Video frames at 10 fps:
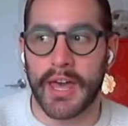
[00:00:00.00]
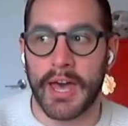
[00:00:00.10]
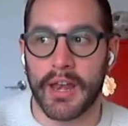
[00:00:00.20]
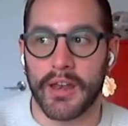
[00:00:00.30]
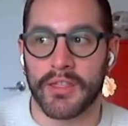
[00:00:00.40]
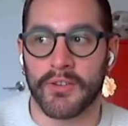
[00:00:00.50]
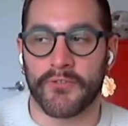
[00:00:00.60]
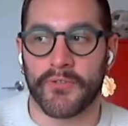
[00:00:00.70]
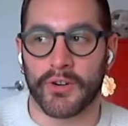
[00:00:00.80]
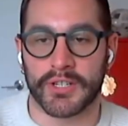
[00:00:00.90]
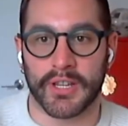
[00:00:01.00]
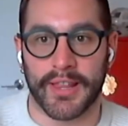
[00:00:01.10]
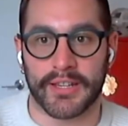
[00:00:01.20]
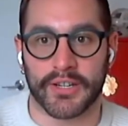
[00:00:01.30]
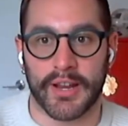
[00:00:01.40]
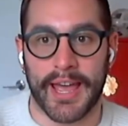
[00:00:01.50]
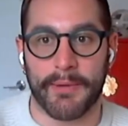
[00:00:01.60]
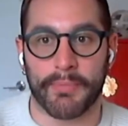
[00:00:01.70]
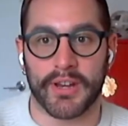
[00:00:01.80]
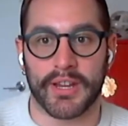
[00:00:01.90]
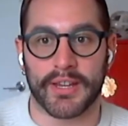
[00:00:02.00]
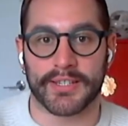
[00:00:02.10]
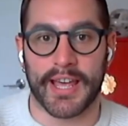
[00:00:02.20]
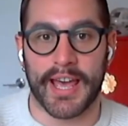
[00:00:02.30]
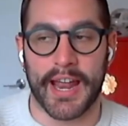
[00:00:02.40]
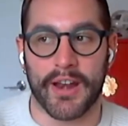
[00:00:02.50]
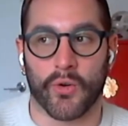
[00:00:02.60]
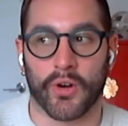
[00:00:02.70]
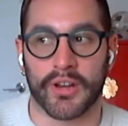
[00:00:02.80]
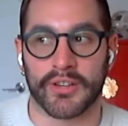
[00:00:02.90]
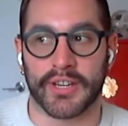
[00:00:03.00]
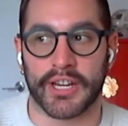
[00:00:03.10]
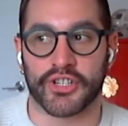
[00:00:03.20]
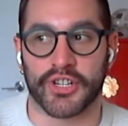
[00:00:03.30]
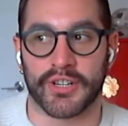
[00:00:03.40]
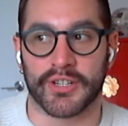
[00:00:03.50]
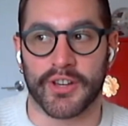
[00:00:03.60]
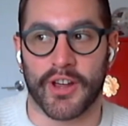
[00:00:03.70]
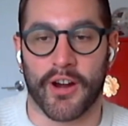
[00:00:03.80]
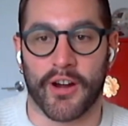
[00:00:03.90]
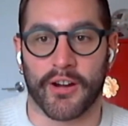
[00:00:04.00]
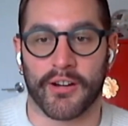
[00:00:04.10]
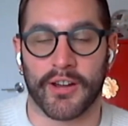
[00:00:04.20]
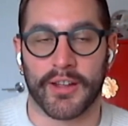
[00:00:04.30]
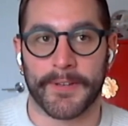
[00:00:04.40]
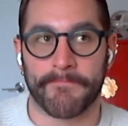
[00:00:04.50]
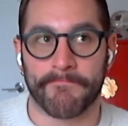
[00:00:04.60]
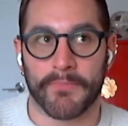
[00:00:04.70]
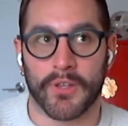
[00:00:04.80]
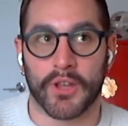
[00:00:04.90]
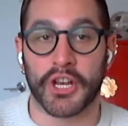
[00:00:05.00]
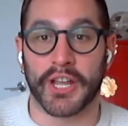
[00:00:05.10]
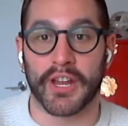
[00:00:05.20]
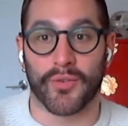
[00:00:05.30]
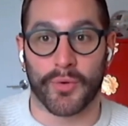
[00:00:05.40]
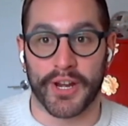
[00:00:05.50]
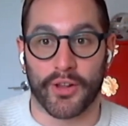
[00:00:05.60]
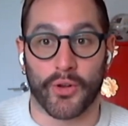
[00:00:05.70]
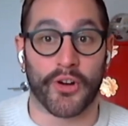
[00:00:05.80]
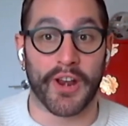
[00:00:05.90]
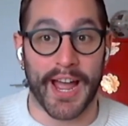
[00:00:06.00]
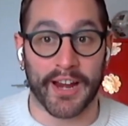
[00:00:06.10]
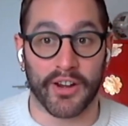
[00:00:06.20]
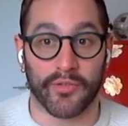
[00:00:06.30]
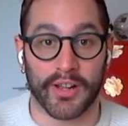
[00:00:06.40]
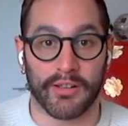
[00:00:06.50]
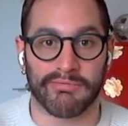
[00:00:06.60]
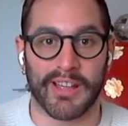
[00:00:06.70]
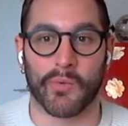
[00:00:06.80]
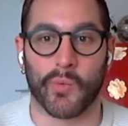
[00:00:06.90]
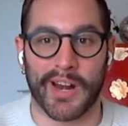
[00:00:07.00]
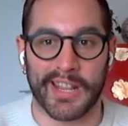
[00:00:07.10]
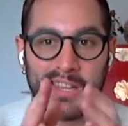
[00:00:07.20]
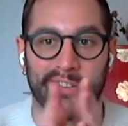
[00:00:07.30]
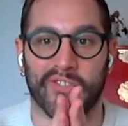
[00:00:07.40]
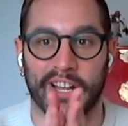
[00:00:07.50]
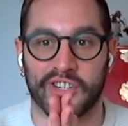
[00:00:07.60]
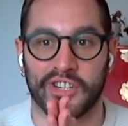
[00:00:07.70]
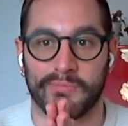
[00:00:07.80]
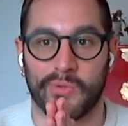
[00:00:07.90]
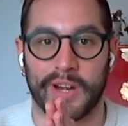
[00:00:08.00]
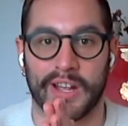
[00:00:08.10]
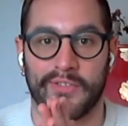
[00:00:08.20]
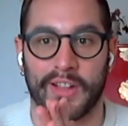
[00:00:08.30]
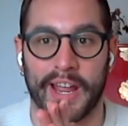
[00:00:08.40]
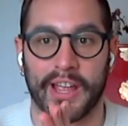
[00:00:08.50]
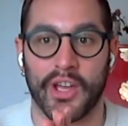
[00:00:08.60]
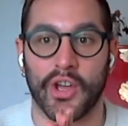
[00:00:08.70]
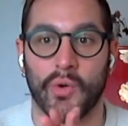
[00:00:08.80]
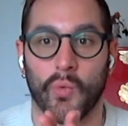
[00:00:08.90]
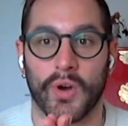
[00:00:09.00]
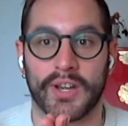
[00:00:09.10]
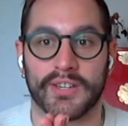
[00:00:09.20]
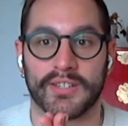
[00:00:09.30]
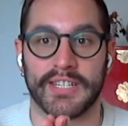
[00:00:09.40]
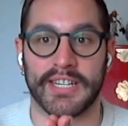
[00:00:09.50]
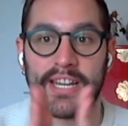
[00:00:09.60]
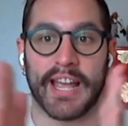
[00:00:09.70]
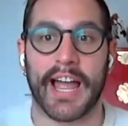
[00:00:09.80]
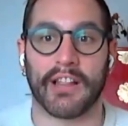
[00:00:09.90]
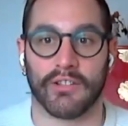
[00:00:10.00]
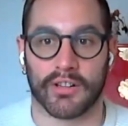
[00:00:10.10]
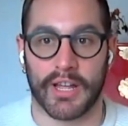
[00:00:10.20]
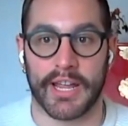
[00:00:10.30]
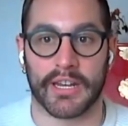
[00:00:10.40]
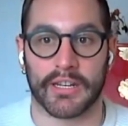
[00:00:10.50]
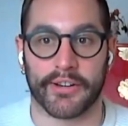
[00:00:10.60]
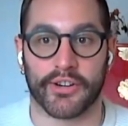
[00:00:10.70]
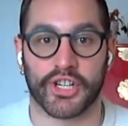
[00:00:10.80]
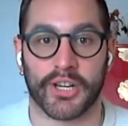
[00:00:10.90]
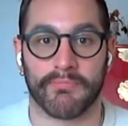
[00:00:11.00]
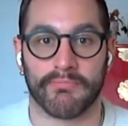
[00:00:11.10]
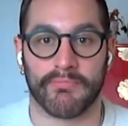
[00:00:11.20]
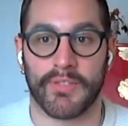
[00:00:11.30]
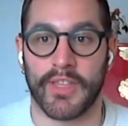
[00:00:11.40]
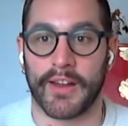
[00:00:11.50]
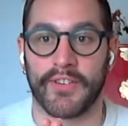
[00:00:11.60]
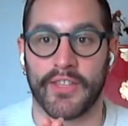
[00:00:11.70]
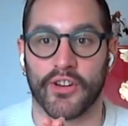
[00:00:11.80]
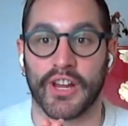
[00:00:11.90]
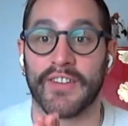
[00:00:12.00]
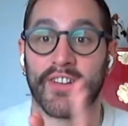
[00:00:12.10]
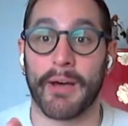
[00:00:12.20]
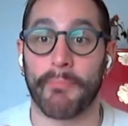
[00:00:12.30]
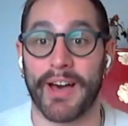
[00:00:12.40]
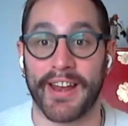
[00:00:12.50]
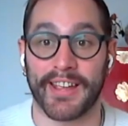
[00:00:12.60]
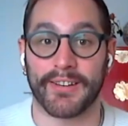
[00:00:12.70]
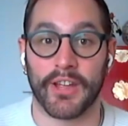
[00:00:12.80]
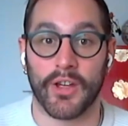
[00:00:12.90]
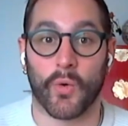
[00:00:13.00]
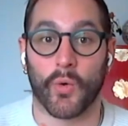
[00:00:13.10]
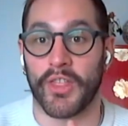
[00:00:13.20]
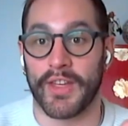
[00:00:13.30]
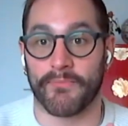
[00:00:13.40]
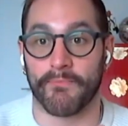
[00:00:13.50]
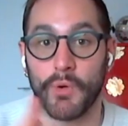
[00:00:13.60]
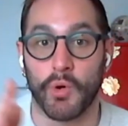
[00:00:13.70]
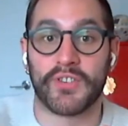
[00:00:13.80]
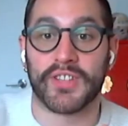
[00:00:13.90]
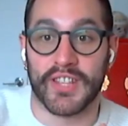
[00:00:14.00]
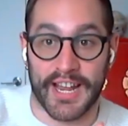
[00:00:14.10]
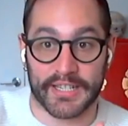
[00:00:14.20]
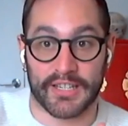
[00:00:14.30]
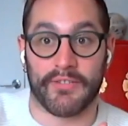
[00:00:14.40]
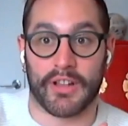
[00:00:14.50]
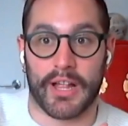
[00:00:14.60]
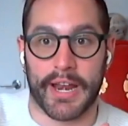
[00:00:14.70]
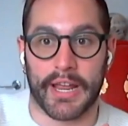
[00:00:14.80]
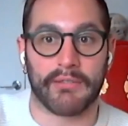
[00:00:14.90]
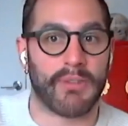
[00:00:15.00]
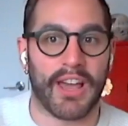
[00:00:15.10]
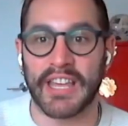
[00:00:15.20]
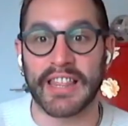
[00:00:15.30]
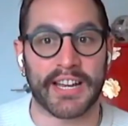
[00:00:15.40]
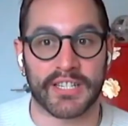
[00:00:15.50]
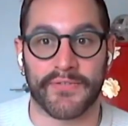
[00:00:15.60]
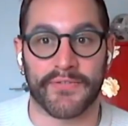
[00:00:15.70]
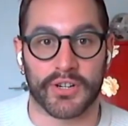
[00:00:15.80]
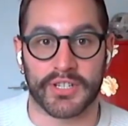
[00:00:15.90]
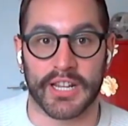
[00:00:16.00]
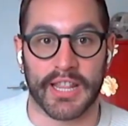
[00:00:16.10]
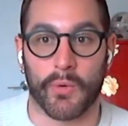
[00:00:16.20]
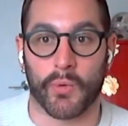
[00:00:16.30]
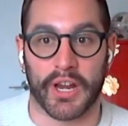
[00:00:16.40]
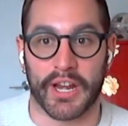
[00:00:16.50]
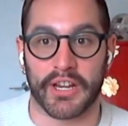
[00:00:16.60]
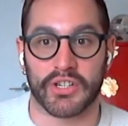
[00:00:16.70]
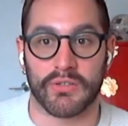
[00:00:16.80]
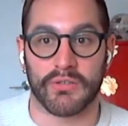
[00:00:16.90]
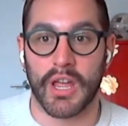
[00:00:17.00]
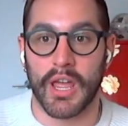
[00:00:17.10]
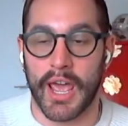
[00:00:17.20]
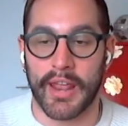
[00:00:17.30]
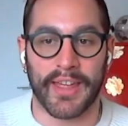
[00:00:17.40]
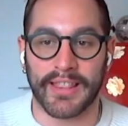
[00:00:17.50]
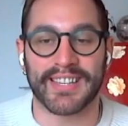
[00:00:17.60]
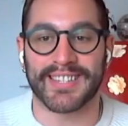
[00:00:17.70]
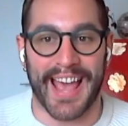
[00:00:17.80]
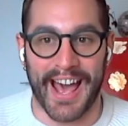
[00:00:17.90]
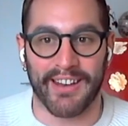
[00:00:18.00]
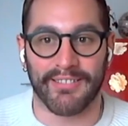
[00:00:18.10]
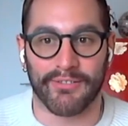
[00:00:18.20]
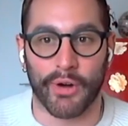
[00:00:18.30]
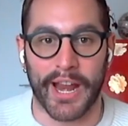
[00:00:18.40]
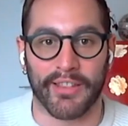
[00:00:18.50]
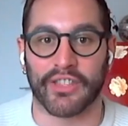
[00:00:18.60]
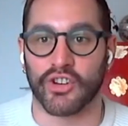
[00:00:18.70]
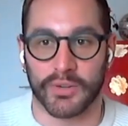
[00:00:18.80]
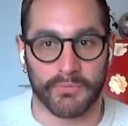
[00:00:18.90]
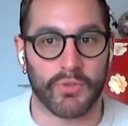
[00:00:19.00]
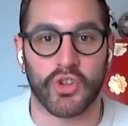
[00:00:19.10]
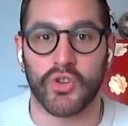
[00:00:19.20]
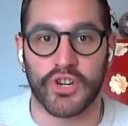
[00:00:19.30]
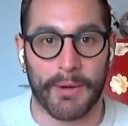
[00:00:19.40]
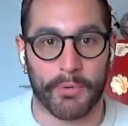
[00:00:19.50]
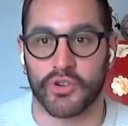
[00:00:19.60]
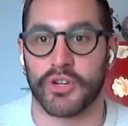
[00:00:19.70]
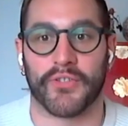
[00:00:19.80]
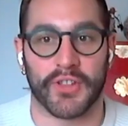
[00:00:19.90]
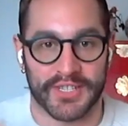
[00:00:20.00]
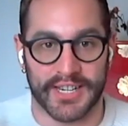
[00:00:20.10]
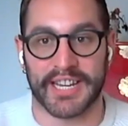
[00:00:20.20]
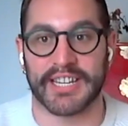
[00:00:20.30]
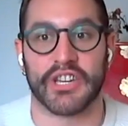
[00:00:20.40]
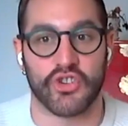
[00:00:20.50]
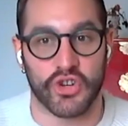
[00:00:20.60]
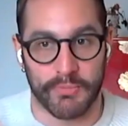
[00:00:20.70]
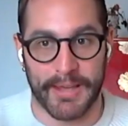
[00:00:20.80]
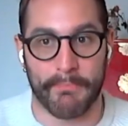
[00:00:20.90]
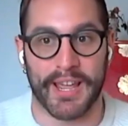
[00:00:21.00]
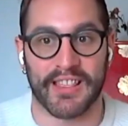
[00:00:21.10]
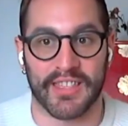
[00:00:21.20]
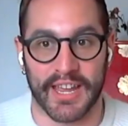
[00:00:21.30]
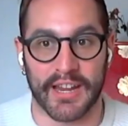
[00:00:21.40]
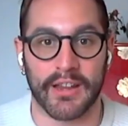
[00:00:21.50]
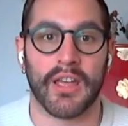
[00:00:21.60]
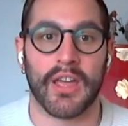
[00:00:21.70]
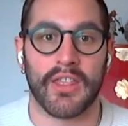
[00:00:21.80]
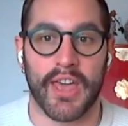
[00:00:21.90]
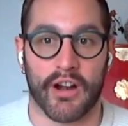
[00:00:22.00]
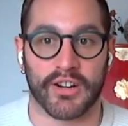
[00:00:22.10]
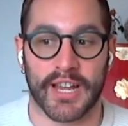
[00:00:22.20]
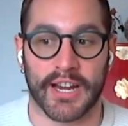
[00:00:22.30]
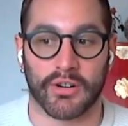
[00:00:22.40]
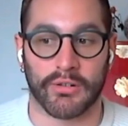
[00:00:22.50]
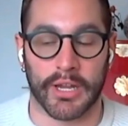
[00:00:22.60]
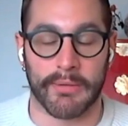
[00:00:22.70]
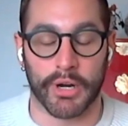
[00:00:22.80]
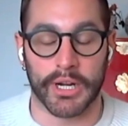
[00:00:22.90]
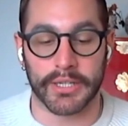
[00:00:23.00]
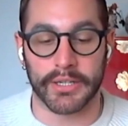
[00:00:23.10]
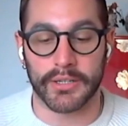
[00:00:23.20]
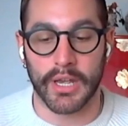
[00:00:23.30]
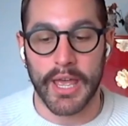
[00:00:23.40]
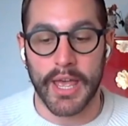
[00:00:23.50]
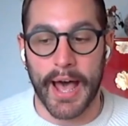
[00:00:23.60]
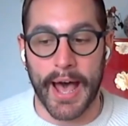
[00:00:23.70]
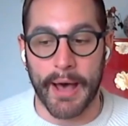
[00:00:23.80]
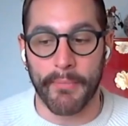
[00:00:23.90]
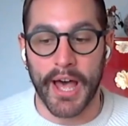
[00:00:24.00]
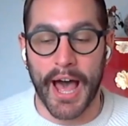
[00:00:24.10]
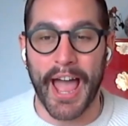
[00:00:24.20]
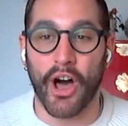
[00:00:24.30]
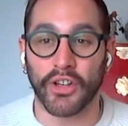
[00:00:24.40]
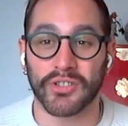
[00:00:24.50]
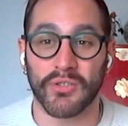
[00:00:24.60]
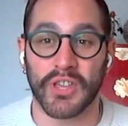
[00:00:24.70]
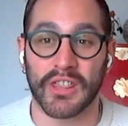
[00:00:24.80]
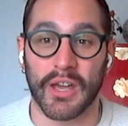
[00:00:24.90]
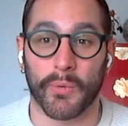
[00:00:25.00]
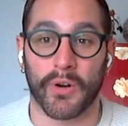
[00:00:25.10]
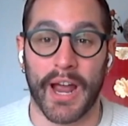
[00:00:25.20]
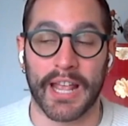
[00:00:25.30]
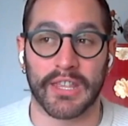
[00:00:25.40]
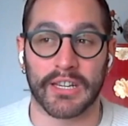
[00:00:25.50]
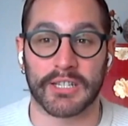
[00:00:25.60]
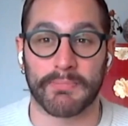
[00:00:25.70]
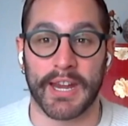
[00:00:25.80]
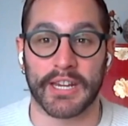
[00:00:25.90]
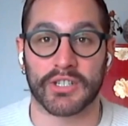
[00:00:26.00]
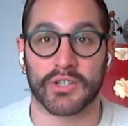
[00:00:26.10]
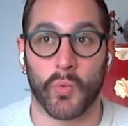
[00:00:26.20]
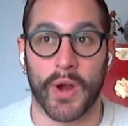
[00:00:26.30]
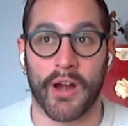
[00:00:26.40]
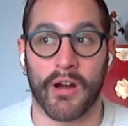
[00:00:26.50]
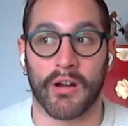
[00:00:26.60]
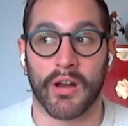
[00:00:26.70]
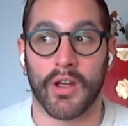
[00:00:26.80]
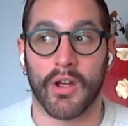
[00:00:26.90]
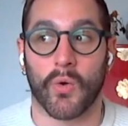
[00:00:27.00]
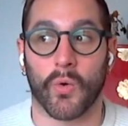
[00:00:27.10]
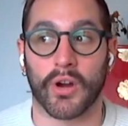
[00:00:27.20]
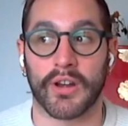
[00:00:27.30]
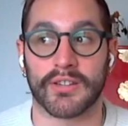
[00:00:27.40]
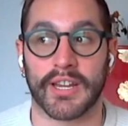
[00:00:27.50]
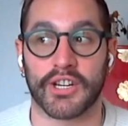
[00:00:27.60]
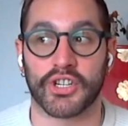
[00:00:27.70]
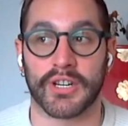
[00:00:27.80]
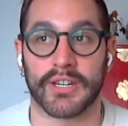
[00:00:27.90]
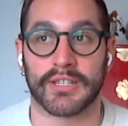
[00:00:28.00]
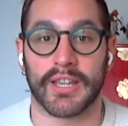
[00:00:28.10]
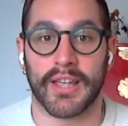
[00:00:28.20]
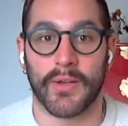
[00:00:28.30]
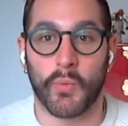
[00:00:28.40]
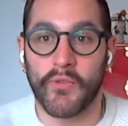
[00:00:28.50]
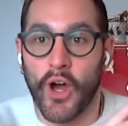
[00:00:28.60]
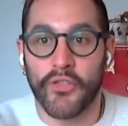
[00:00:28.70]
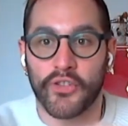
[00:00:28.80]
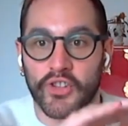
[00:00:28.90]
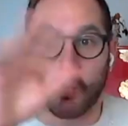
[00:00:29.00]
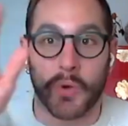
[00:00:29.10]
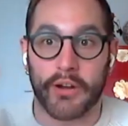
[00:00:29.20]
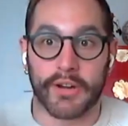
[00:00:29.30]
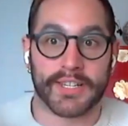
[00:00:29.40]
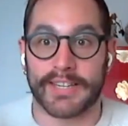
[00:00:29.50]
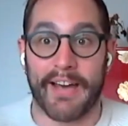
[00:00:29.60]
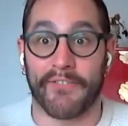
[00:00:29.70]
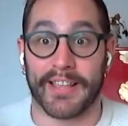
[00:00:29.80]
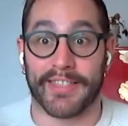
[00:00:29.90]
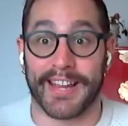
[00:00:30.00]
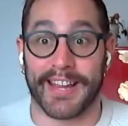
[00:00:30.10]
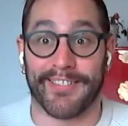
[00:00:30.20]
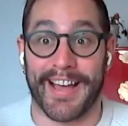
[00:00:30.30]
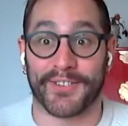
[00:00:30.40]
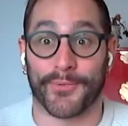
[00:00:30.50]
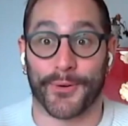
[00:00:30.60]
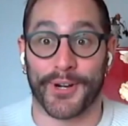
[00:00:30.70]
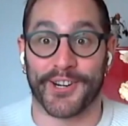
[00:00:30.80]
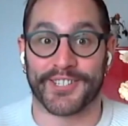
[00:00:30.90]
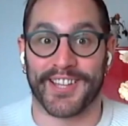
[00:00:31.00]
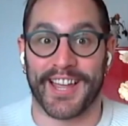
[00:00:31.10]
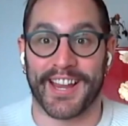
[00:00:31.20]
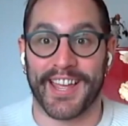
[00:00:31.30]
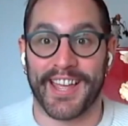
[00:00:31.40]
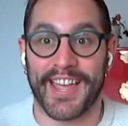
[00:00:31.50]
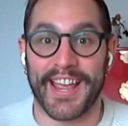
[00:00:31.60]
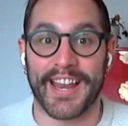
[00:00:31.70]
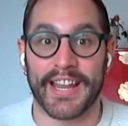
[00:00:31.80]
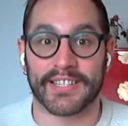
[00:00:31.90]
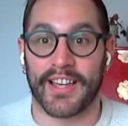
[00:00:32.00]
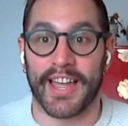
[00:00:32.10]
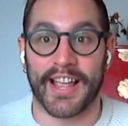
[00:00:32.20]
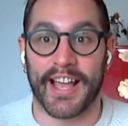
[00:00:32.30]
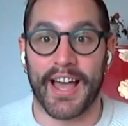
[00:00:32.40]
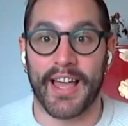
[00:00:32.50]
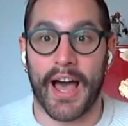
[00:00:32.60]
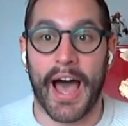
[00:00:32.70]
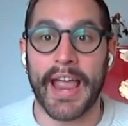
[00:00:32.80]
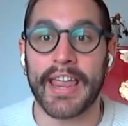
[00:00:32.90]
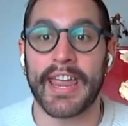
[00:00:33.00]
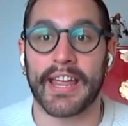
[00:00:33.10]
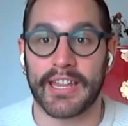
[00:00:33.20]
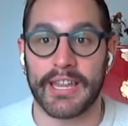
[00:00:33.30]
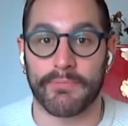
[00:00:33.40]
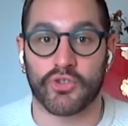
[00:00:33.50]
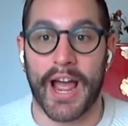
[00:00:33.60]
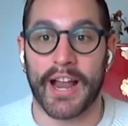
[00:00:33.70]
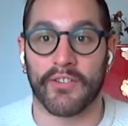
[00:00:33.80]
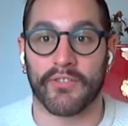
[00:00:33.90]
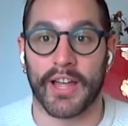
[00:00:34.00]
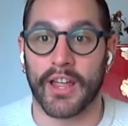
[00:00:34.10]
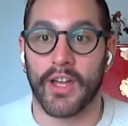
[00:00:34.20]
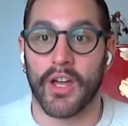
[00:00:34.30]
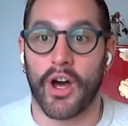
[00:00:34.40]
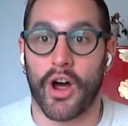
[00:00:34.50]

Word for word: that the first thing that's going to happen is that organizations are going to get real or not get real. Like, we're at the inflection point of like, what does DEI look like in leadership? They've either given up on it or they've moved to the next level on it. I think that's the first thing that we're getting to. And like, that's sad, right? Like, there's a huge opportunity for this to continue to be a big thing that our sector really embraces. I also think that we're at this space where organizations, we've gone through this weird staffing thing in the last 4 years. Like, it is like, I can't keep track of like,